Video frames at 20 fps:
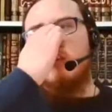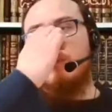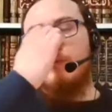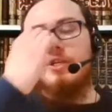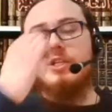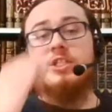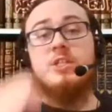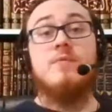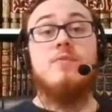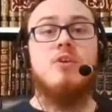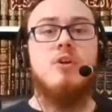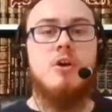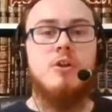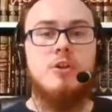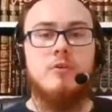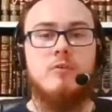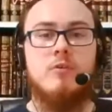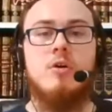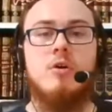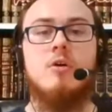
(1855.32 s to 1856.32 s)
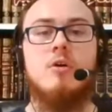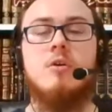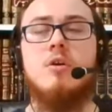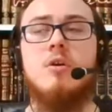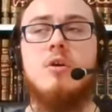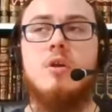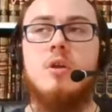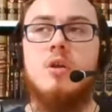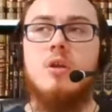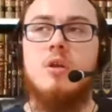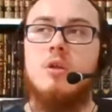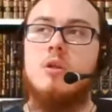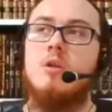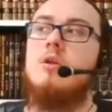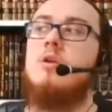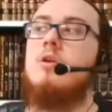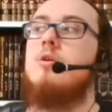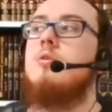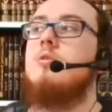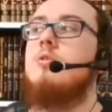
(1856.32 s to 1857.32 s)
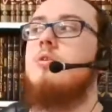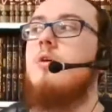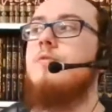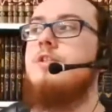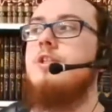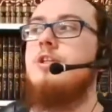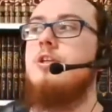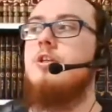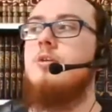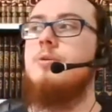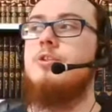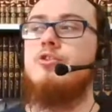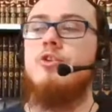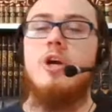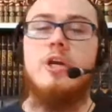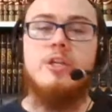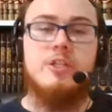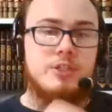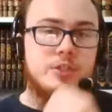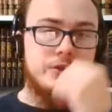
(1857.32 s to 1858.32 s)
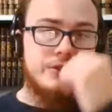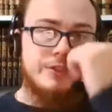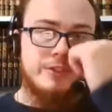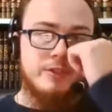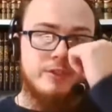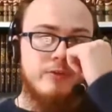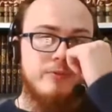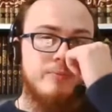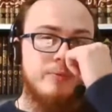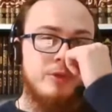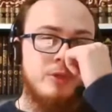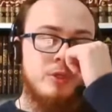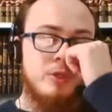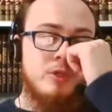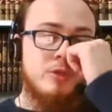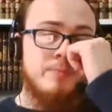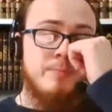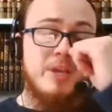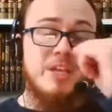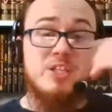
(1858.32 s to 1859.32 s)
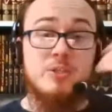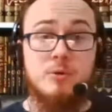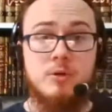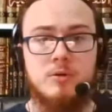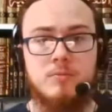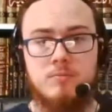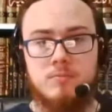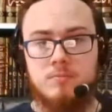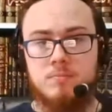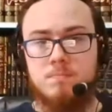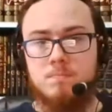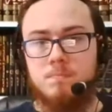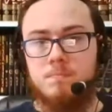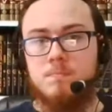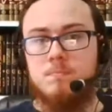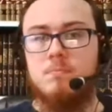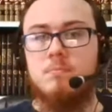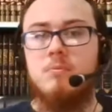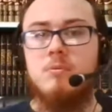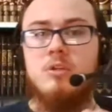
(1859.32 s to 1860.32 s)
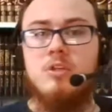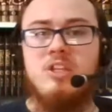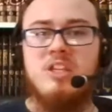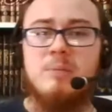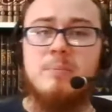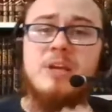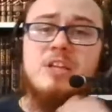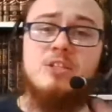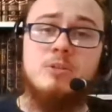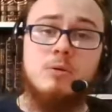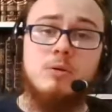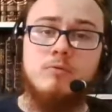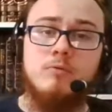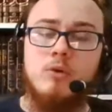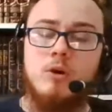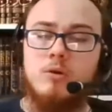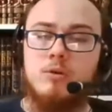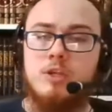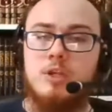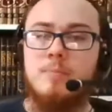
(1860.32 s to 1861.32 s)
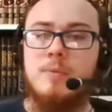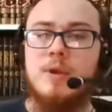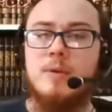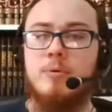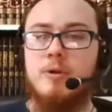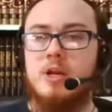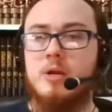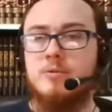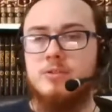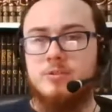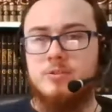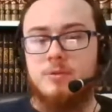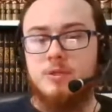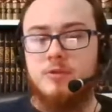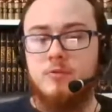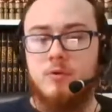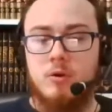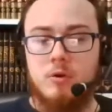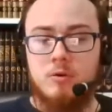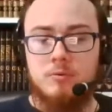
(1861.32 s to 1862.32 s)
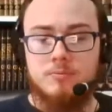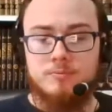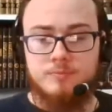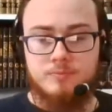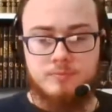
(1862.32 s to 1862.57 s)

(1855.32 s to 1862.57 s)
Because if you're on your own, obviously you could be trying to do stuff, but you may do it wrong. You may pronounce something wrong.